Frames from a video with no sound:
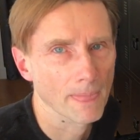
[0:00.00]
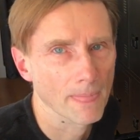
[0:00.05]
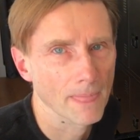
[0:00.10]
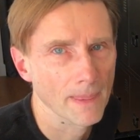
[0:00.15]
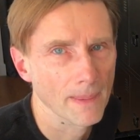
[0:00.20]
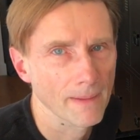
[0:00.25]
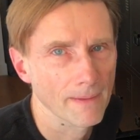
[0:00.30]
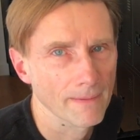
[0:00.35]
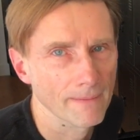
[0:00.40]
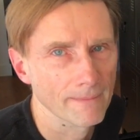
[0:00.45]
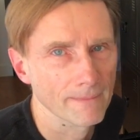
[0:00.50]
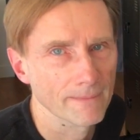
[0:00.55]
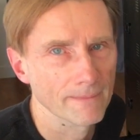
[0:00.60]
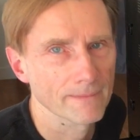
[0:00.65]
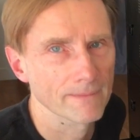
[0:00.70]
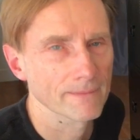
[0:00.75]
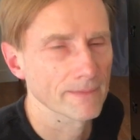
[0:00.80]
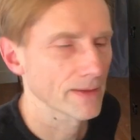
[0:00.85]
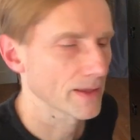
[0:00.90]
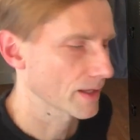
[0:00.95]

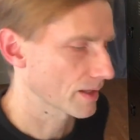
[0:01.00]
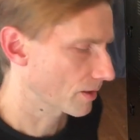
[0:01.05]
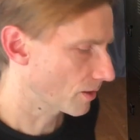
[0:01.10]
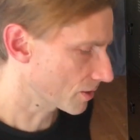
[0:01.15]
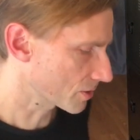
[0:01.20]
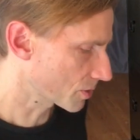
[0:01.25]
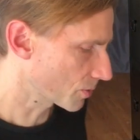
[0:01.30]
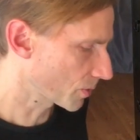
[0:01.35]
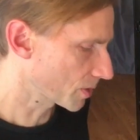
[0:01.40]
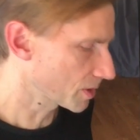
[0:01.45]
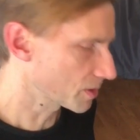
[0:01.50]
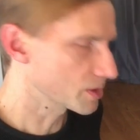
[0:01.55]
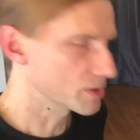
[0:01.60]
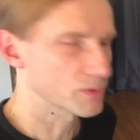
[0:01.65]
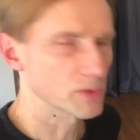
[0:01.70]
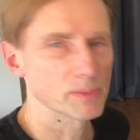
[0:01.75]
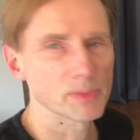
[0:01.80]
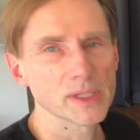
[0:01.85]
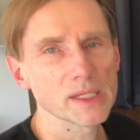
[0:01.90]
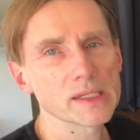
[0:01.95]
And also when you do
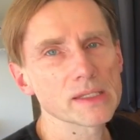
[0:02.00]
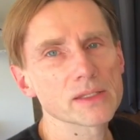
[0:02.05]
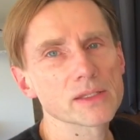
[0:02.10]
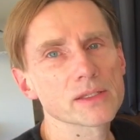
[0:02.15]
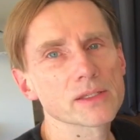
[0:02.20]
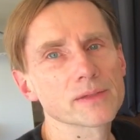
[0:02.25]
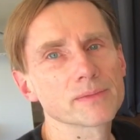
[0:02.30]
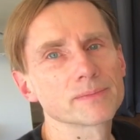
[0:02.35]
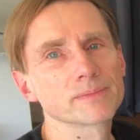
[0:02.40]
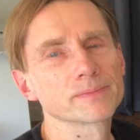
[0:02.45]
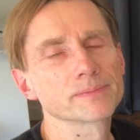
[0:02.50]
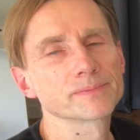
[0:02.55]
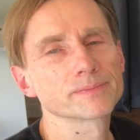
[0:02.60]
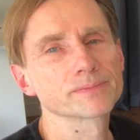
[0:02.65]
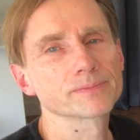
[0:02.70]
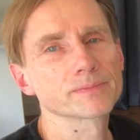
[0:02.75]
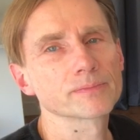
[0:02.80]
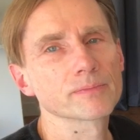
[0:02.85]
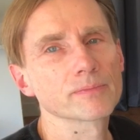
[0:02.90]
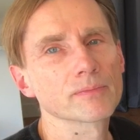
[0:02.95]
repeats
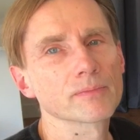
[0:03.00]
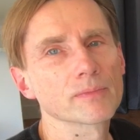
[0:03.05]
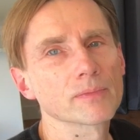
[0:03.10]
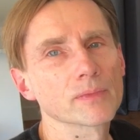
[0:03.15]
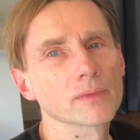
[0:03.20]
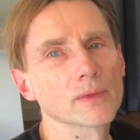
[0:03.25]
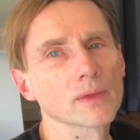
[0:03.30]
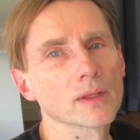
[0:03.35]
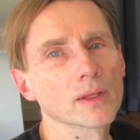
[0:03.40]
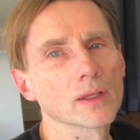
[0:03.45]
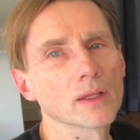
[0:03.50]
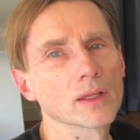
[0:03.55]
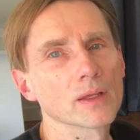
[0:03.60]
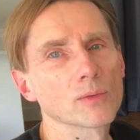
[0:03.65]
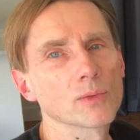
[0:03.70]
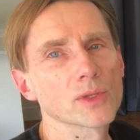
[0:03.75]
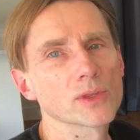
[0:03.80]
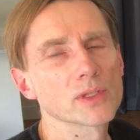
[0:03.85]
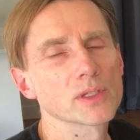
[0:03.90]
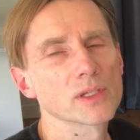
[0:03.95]

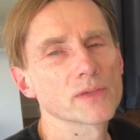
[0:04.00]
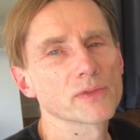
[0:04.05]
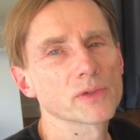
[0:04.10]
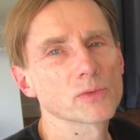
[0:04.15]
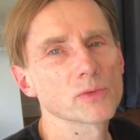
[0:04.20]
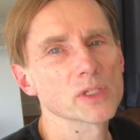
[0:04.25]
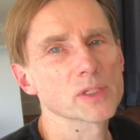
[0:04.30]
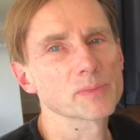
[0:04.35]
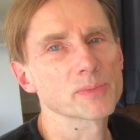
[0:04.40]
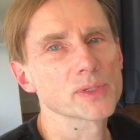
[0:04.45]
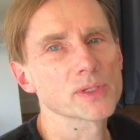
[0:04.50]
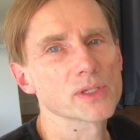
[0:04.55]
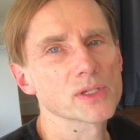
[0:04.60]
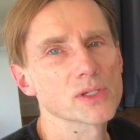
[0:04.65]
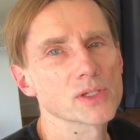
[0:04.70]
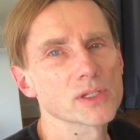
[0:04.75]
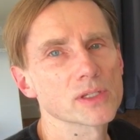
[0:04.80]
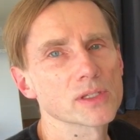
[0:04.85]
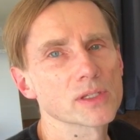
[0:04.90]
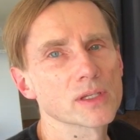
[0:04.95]
with the different wrist
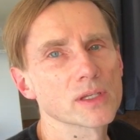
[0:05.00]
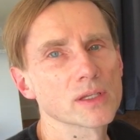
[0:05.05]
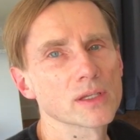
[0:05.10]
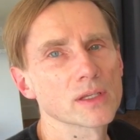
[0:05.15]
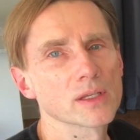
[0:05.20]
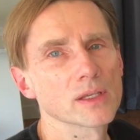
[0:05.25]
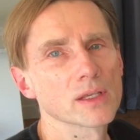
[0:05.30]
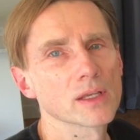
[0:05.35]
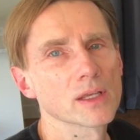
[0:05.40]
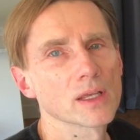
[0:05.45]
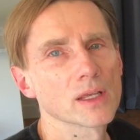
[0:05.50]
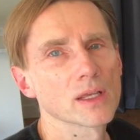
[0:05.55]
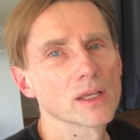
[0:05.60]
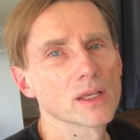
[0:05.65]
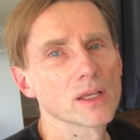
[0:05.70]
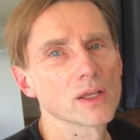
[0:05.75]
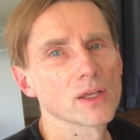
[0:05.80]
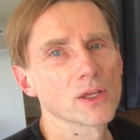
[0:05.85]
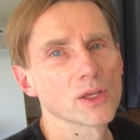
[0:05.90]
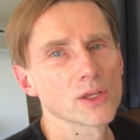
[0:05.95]
position,
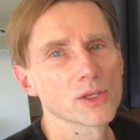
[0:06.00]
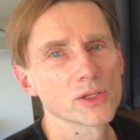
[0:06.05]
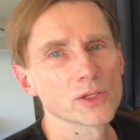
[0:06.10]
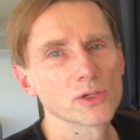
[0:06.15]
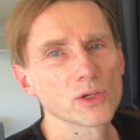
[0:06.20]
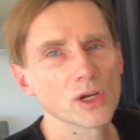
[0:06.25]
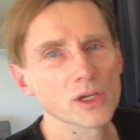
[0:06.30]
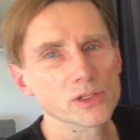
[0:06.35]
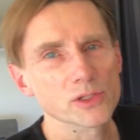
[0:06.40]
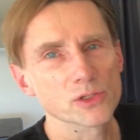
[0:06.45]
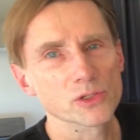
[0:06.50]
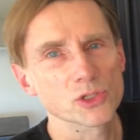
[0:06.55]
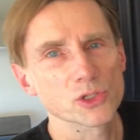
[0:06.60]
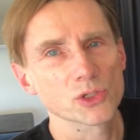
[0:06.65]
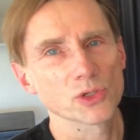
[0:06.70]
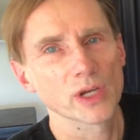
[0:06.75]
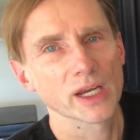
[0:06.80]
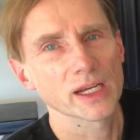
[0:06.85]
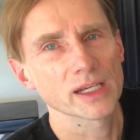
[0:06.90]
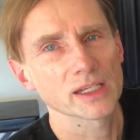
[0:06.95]
you're also
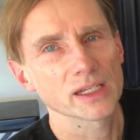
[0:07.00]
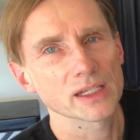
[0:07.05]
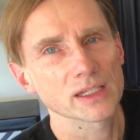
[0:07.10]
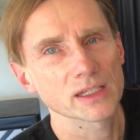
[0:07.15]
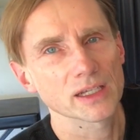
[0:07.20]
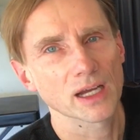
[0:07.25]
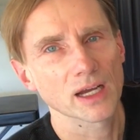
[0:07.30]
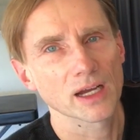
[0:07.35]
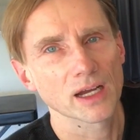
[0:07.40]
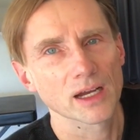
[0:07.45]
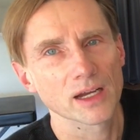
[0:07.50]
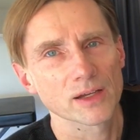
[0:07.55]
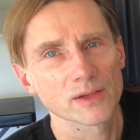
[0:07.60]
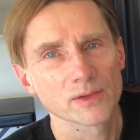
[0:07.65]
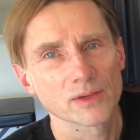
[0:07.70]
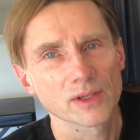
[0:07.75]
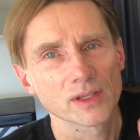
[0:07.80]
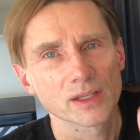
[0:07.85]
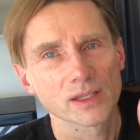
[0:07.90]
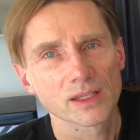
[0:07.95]
training
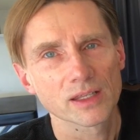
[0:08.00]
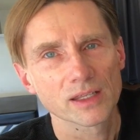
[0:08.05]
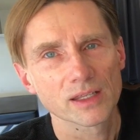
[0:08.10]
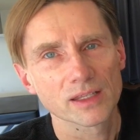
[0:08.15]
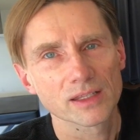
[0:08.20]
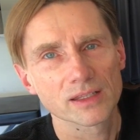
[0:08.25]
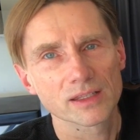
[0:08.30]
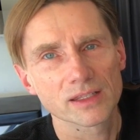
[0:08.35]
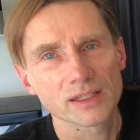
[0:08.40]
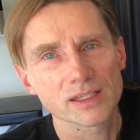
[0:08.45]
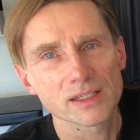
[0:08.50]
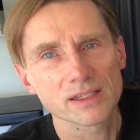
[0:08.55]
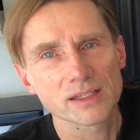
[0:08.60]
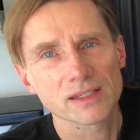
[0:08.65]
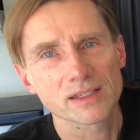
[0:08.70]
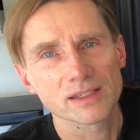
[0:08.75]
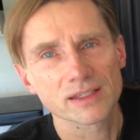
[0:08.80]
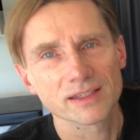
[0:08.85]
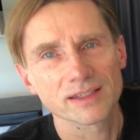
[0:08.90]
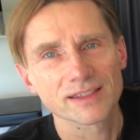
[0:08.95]

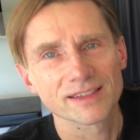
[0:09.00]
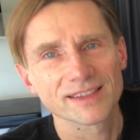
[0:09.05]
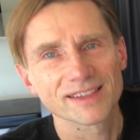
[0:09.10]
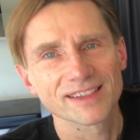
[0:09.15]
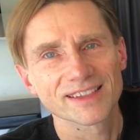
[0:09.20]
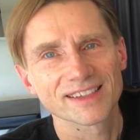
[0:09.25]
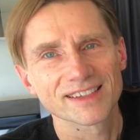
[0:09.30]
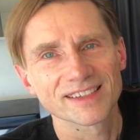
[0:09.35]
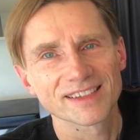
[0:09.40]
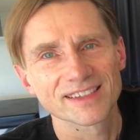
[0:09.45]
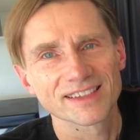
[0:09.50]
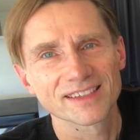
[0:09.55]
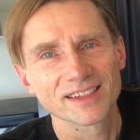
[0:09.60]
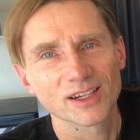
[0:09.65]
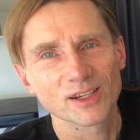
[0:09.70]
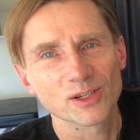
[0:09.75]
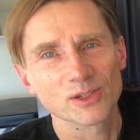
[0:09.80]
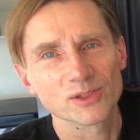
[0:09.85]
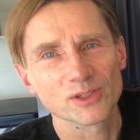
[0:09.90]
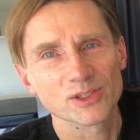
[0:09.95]
these
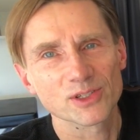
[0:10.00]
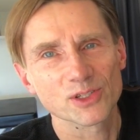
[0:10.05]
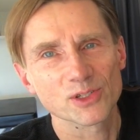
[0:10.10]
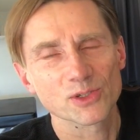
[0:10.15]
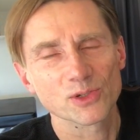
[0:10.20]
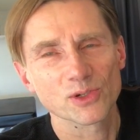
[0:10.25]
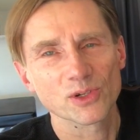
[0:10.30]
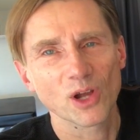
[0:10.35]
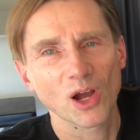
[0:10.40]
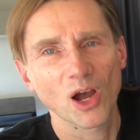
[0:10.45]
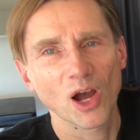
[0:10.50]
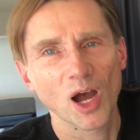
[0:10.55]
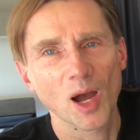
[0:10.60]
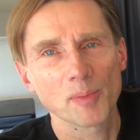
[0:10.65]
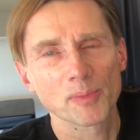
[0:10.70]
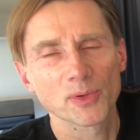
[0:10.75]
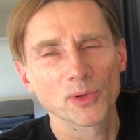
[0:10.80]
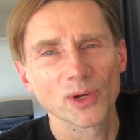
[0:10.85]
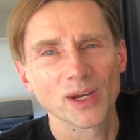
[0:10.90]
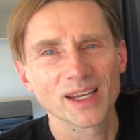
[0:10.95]
knuckles to sort of
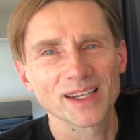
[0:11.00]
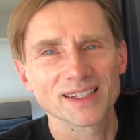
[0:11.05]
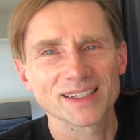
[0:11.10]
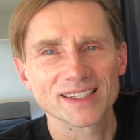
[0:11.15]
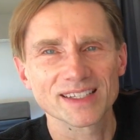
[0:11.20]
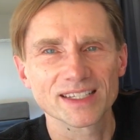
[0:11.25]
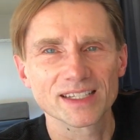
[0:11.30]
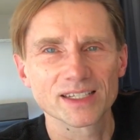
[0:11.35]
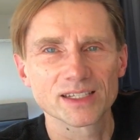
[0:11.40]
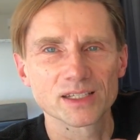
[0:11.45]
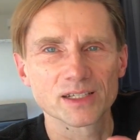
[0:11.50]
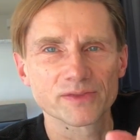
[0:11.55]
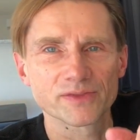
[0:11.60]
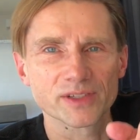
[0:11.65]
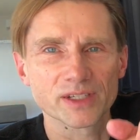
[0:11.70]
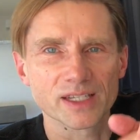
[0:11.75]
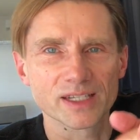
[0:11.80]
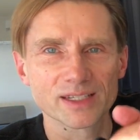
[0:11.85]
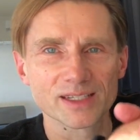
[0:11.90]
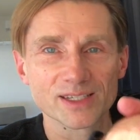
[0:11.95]
operate in
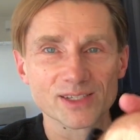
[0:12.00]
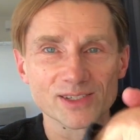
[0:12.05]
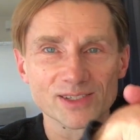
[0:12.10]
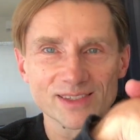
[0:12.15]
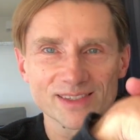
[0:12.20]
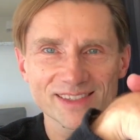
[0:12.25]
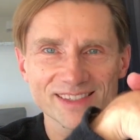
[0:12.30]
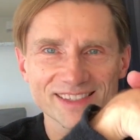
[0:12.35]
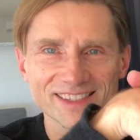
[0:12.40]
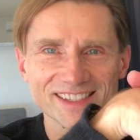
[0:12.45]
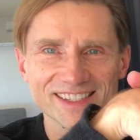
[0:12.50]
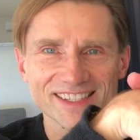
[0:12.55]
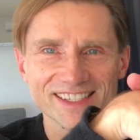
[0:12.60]
different conditions.